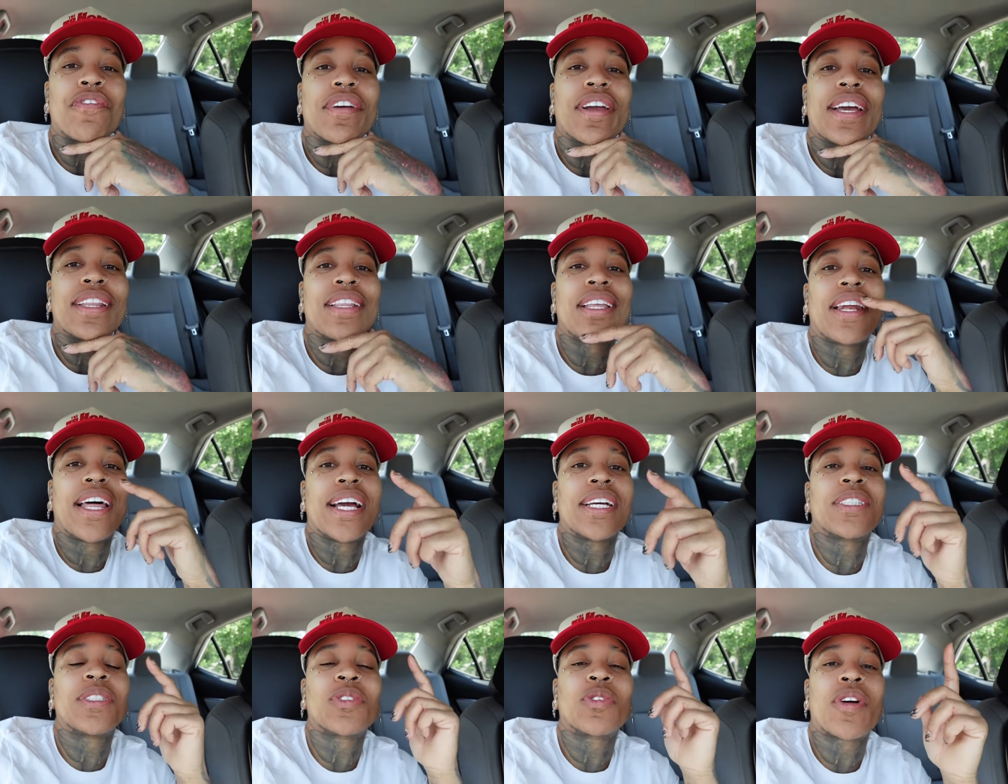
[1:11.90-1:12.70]
forget to
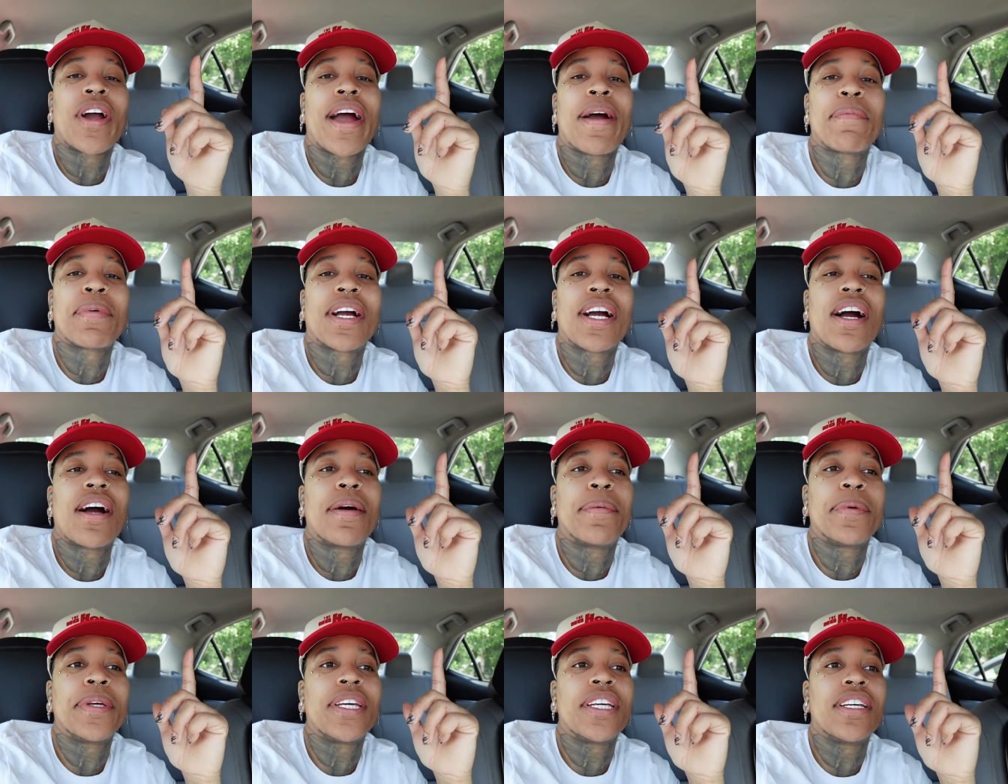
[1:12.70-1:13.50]
like, subscribe, and
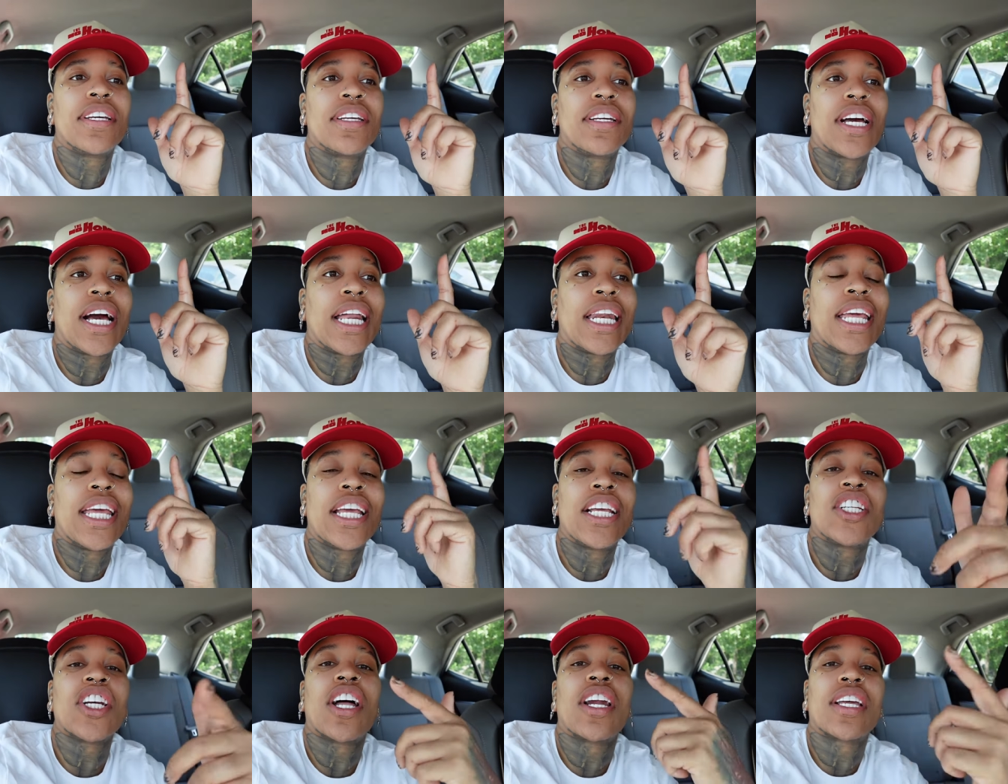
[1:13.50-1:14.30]
comment. I
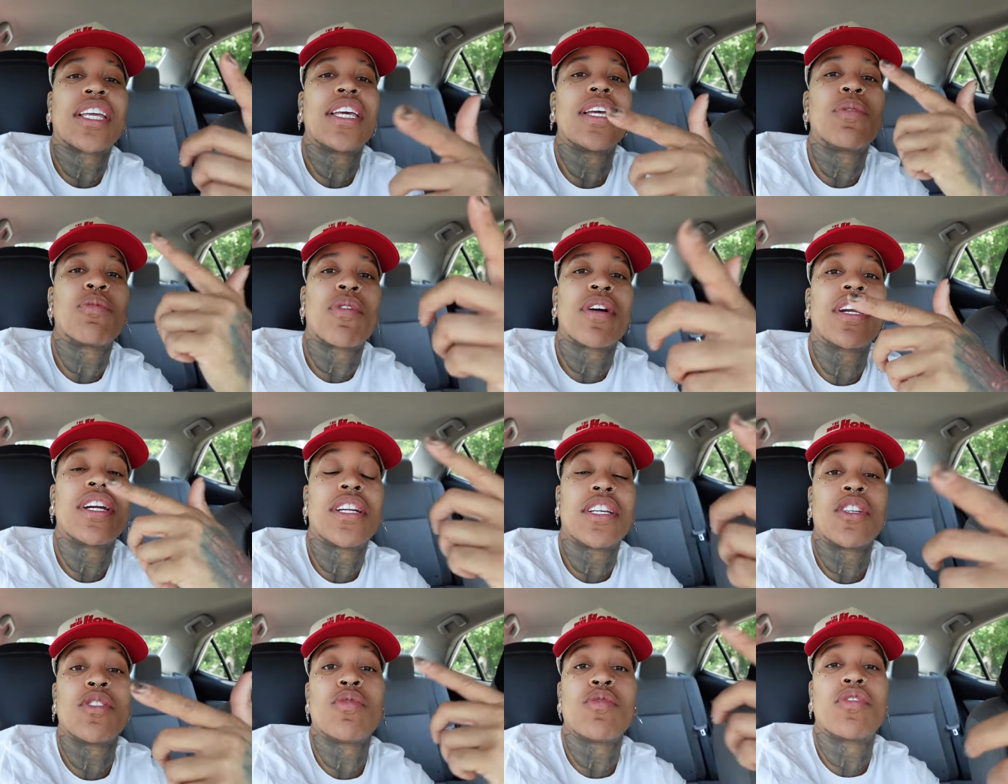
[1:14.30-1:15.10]
need y'all to keep running
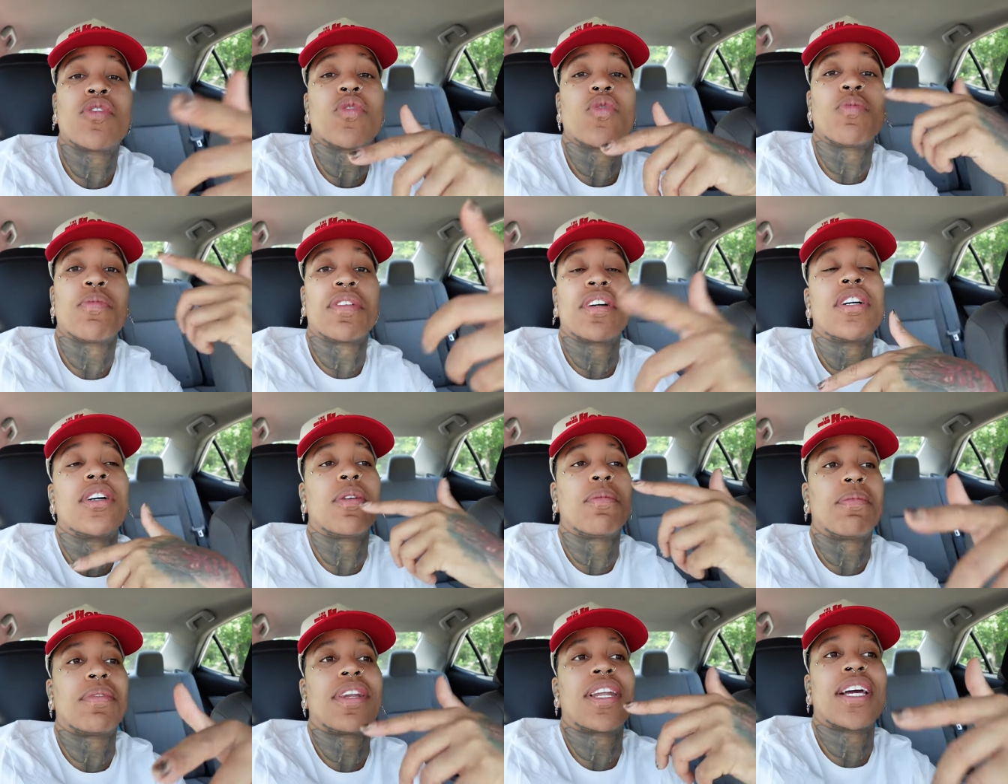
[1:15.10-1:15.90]
the YouTube
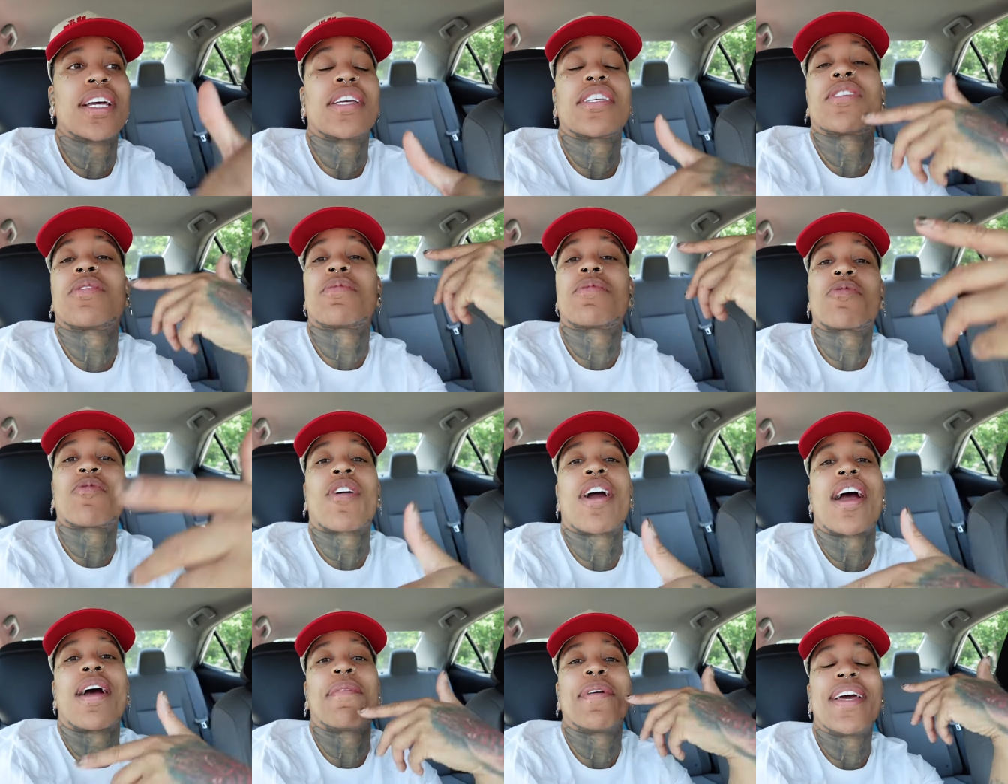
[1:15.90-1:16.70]
up. Like,
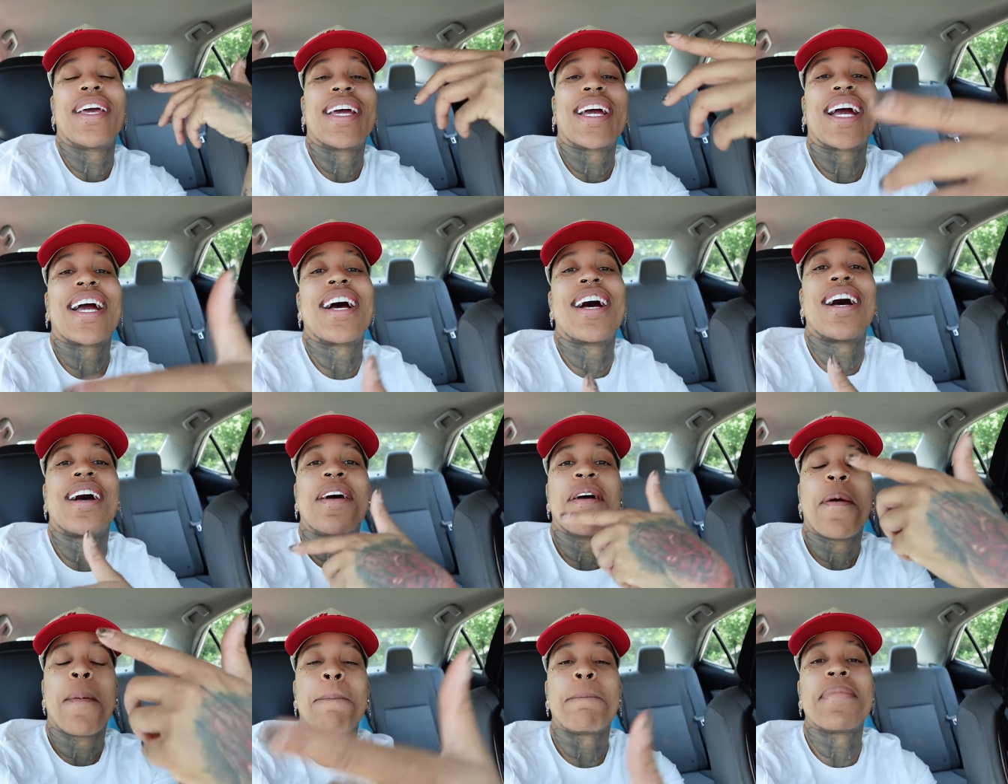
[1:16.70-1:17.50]
subscribe,
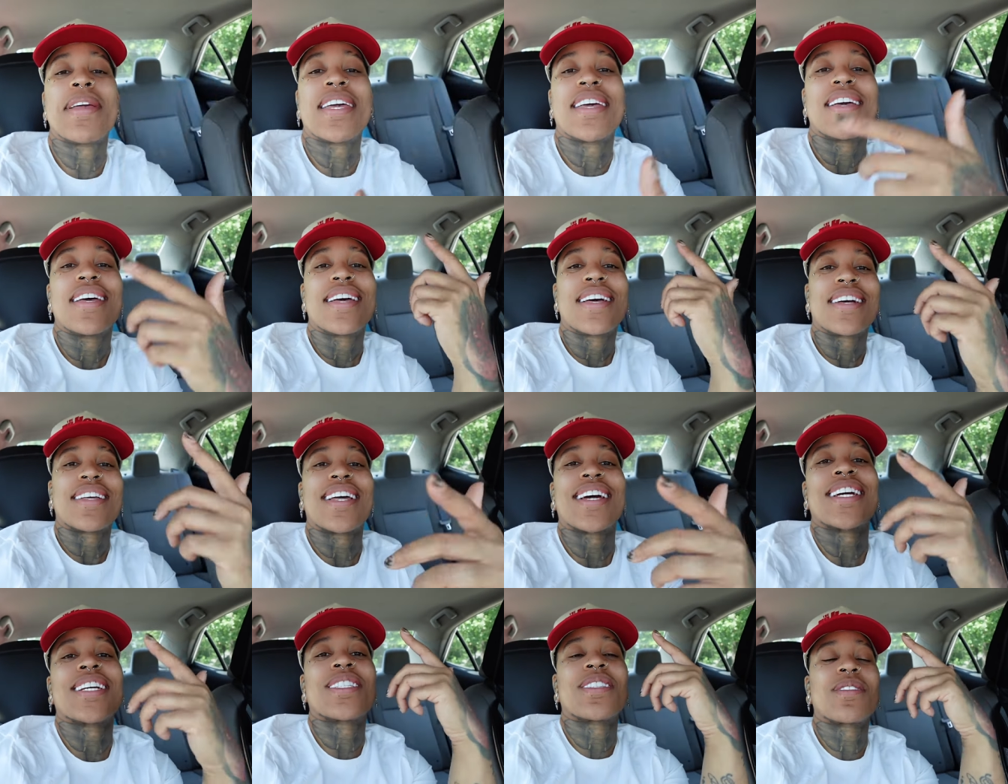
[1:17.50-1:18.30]
comment.
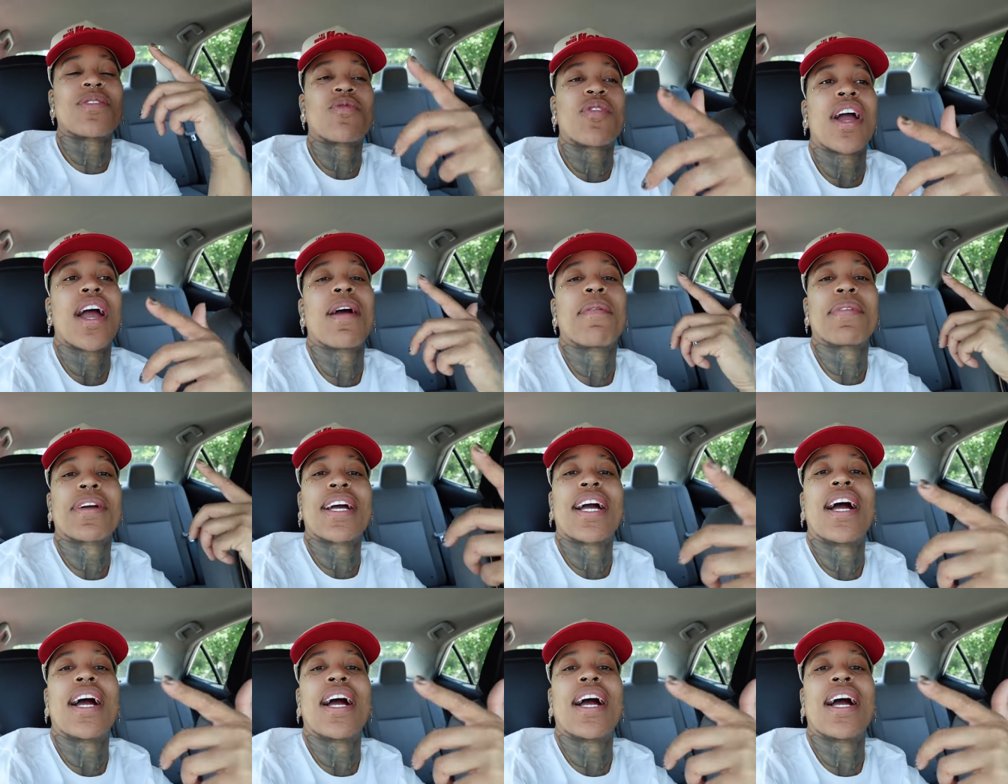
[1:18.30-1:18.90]
Like, subscribe, and